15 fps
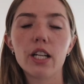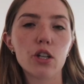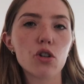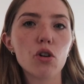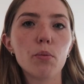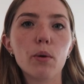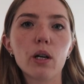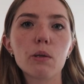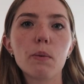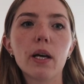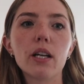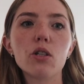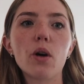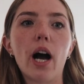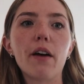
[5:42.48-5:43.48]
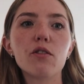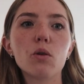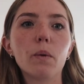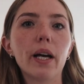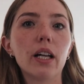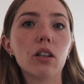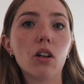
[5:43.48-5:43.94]
digital books because you have
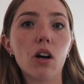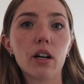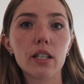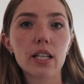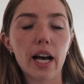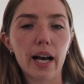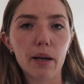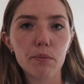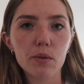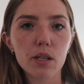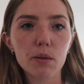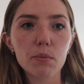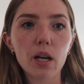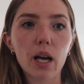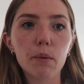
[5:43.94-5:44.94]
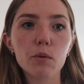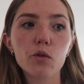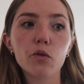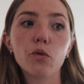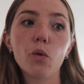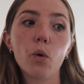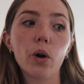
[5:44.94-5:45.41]
to wait a long time sometimes
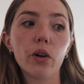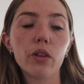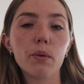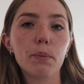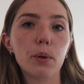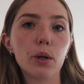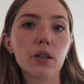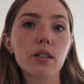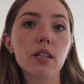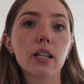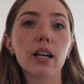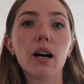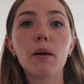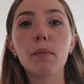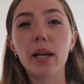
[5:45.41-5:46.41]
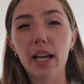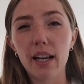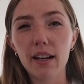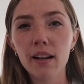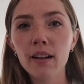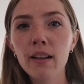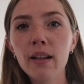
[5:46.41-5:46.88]
for the books to come
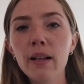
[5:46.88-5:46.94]
in.